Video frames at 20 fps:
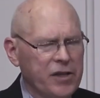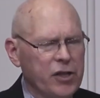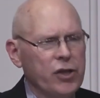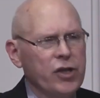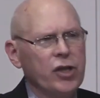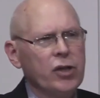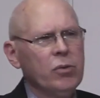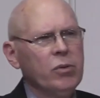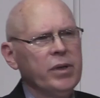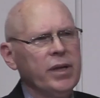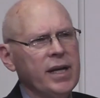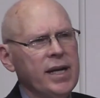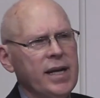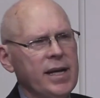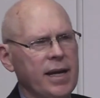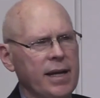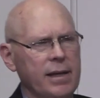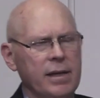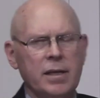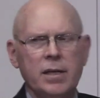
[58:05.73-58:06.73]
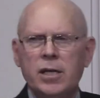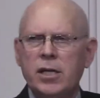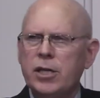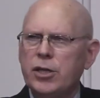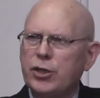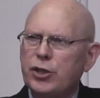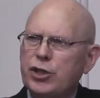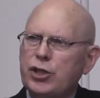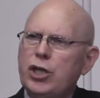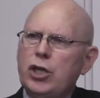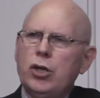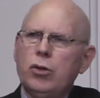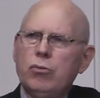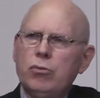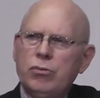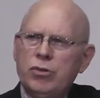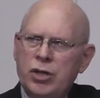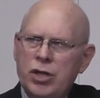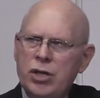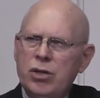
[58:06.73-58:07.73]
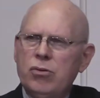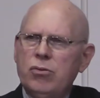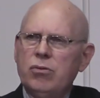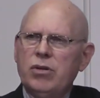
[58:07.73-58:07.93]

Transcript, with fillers: Do you and I so know